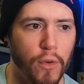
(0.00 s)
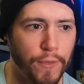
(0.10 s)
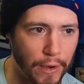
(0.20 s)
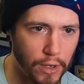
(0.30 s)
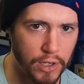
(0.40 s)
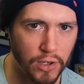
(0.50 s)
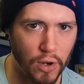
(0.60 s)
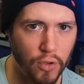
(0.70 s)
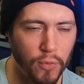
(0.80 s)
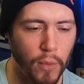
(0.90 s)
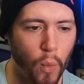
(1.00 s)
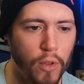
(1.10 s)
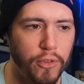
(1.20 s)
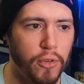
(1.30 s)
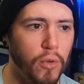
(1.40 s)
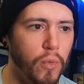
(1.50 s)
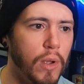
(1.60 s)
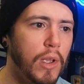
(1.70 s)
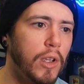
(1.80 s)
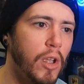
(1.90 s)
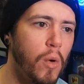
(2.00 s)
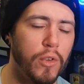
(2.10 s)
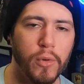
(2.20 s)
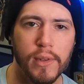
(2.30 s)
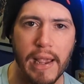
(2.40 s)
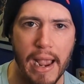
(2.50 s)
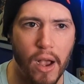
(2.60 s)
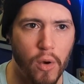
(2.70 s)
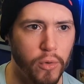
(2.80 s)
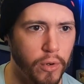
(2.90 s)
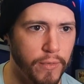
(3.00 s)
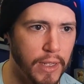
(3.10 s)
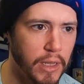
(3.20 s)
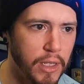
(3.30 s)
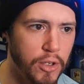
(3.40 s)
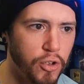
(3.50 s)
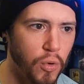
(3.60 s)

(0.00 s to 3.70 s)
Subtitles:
fairy stones, where once you go to a town or a village